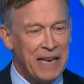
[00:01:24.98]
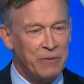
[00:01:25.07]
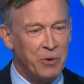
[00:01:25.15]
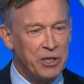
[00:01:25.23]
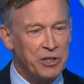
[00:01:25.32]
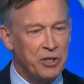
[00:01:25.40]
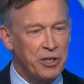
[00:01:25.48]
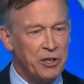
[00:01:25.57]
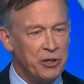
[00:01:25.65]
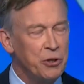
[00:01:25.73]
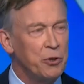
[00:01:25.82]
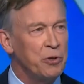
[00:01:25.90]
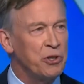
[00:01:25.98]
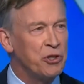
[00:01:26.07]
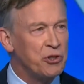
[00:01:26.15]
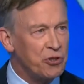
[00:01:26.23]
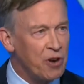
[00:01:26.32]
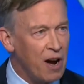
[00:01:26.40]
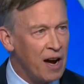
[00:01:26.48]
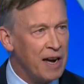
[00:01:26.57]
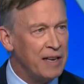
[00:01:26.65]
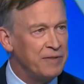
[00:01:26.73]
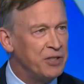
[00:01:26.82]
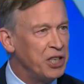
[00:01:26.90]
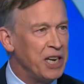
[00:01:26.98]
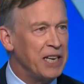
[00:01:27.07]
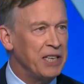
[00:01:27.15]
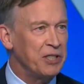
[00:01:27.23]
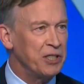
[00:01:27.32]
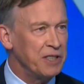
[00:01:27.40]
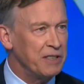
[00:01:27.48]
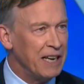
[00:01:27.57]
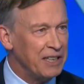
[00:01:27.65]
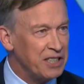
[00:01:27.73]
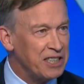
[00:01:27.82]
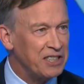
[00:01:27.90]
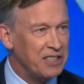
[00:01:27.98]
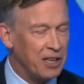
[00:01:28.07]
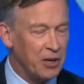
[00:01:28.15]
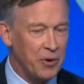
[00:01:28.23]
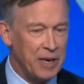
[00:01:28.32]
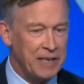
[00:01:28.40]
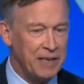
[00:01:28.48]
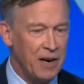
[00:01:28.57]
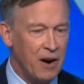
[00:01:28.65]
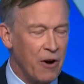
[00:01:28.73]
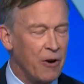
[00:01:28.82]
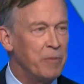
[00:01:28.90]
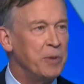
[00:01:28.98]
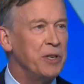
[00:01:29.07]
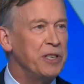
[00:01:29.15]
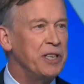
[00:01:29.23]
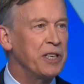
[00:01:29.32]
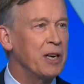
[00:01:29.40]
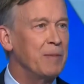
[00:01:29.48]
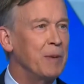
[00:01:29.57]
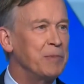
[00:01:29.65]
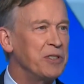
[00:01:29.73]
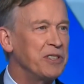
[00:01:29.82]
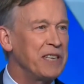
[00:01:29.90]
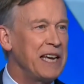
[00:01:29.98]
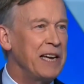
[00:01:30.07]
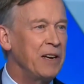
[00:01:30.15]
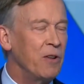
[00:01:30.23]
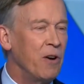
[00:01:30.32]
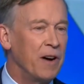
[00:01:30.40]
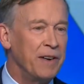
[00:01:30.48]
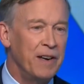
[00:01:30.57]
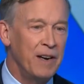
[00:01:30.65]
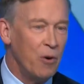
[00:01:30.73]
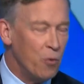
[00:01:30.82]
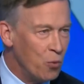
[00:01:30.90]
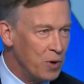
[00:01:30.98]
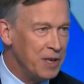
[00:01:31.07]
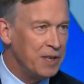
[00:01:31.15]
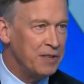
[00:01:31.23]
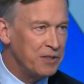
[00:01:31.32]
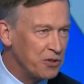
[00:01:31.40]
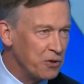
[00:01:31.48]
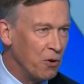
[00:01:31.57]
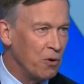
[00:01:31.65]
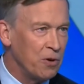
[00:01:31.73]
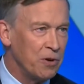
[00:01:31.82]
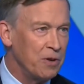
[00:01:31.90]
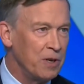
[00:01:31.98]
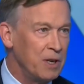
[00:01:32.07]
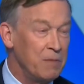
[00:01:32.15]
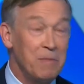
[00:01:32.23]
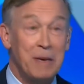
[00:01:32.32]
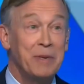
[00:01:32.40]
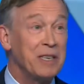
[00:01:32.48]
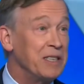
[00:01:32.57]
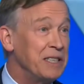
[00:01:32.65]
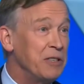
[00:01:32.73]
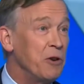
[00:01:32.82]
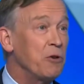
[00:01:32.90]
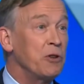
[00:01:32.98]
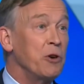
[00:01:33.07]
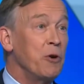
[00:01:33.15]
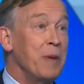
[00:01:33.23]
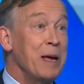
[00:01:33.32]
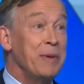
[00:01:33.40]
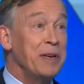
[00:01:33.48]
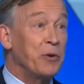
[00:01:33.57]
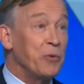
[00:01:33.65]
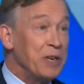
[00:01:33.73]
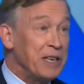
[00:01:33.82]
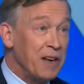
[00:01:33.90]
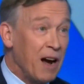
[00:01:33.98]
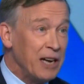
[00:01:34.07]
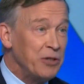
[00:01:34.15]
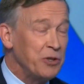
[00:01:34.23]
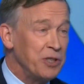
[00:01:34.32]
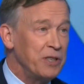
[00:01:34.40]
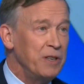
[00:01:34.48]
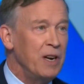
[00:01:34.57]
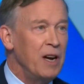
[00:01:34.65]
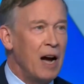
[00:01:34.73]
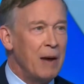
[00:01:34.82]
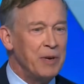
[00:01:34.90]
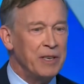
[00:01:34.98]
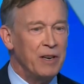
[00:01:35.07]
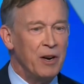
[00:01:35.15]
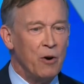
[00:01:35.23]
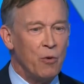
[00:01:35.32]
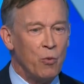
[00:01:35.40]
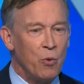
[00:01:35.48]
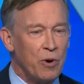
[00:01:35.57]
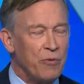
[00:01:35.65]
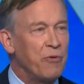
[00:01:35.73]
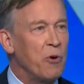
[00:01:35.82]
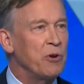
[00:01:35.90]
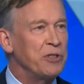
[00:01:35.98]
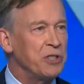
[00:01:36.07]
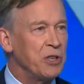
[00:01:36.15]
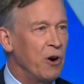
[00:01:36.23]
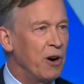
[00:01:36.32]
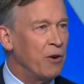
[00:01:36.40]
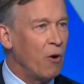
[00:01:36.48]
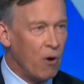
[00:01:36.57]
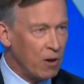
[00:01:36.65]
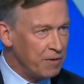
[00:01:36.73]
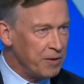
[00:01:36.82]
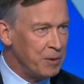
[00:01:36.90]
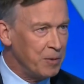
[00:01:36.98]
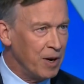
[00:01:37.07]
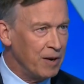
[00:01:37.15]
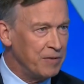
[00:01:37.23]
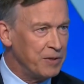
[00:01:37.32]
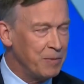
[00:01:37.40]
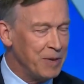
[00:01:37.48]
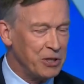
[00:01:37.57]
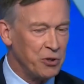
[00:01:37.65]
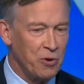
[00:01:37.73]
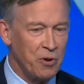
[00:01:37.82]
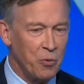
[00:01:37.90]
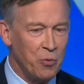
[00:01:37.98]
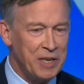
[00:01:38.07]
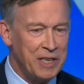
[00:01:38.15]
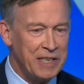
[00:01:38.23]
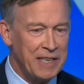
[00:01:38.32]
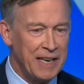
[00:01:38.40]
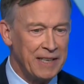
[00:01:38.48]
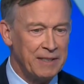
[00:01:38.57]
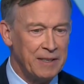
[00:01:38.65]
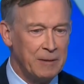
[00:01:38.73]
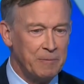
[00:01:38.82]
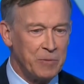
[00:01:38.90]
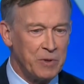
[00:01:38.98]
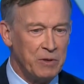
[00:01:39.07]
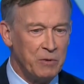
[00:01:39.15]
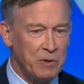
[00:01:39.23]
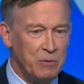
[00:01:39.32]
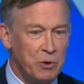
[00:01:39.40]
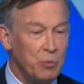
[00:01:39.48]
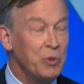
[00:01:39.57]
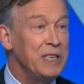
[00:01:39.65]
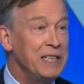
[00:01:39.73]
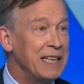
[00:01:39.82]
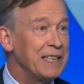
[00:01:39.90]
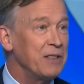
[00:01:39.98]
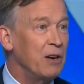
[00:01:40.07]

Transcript: And what it's going to do is drive change and accelerate our ability to come up to scale on wind, solar, maybe clean nuclear, maybe green hydrogen. I mean, we're focusing on all of the above to make sure that we think we can